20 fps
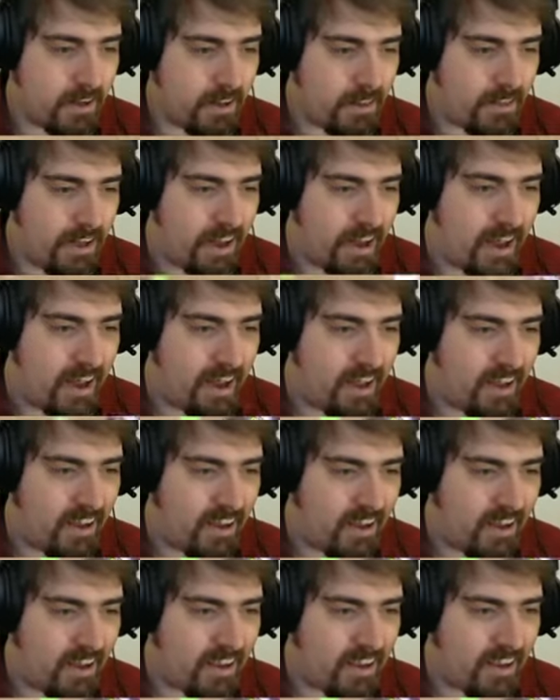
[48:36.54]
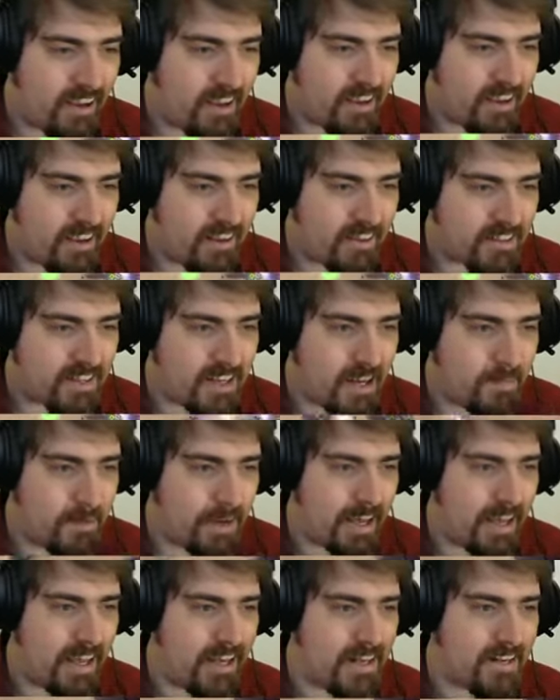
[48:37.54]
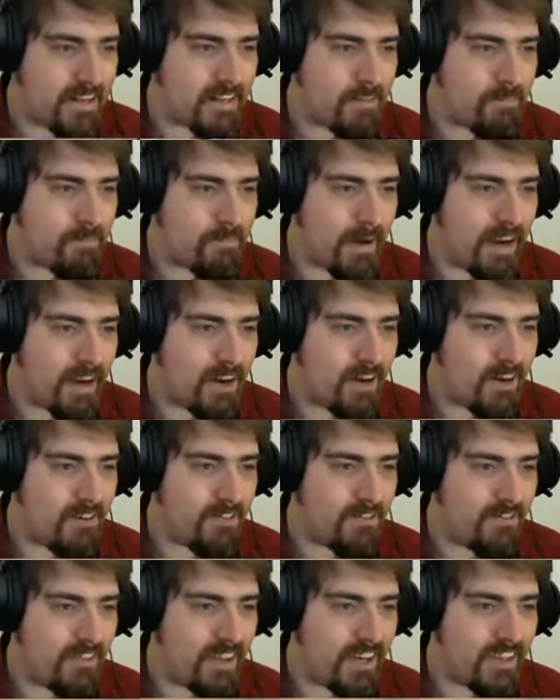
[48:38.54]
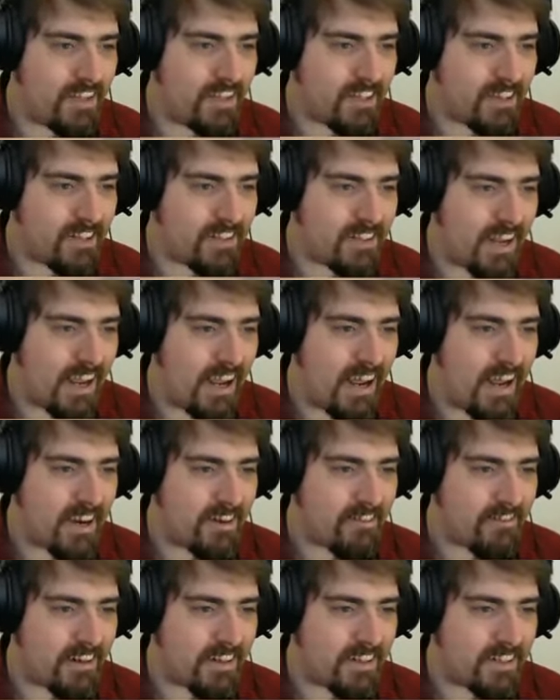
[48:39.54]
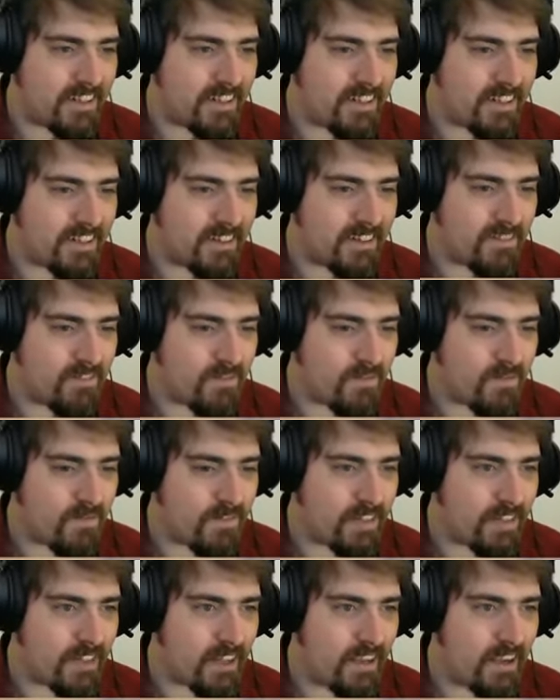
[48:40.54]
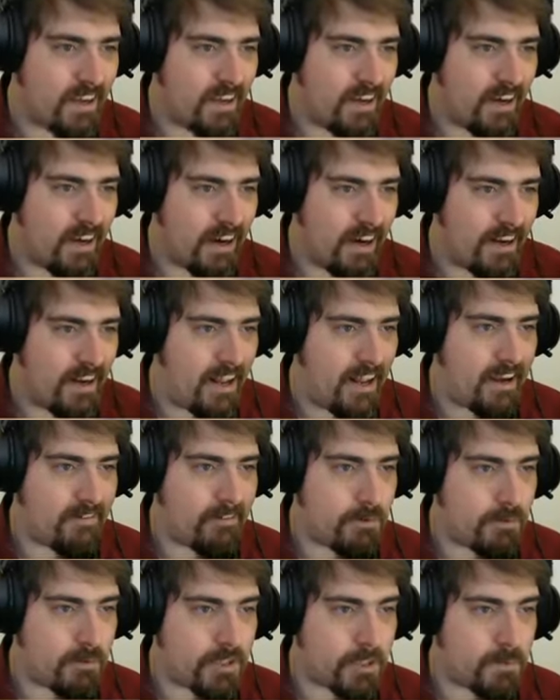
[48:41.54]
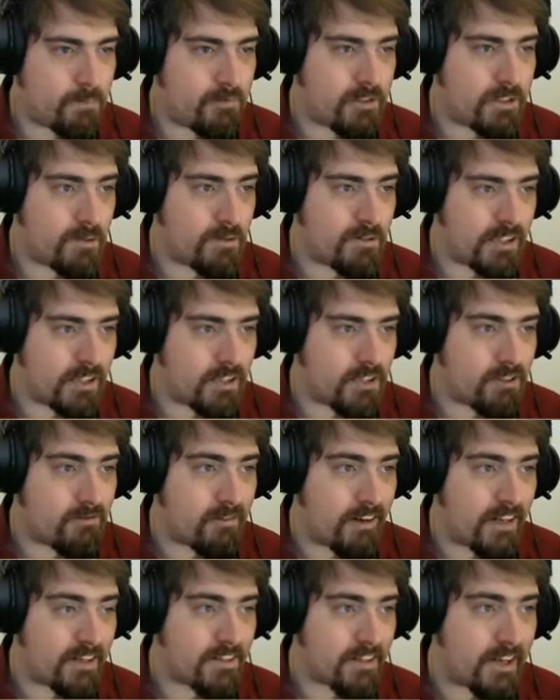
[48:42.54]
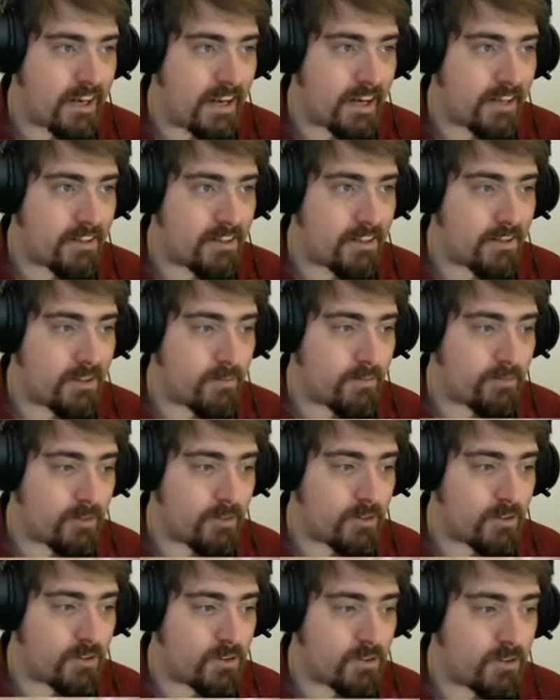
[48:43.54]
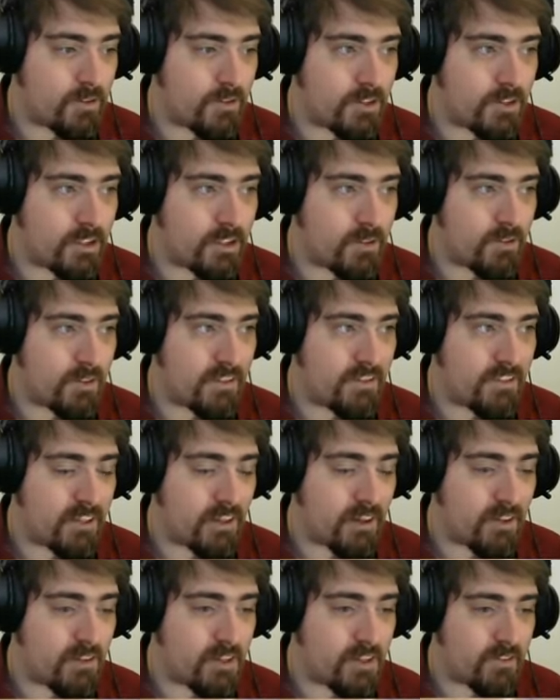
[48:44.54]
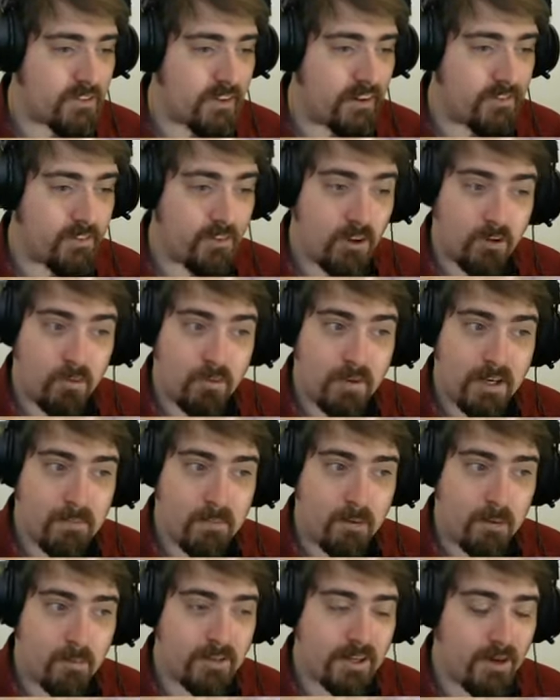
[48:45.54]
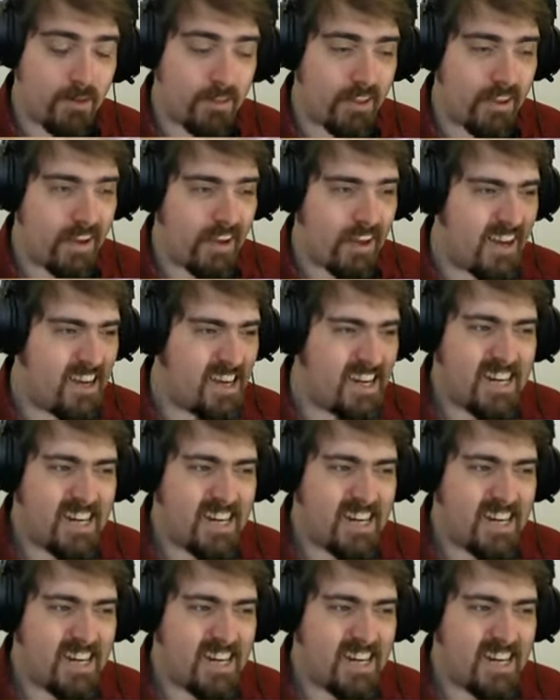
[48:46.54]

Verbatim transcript: There. He's coming into the back of Nizar's air grid. An air grid which is producing strats and broadswords. So is he going to survive long when he pops out there?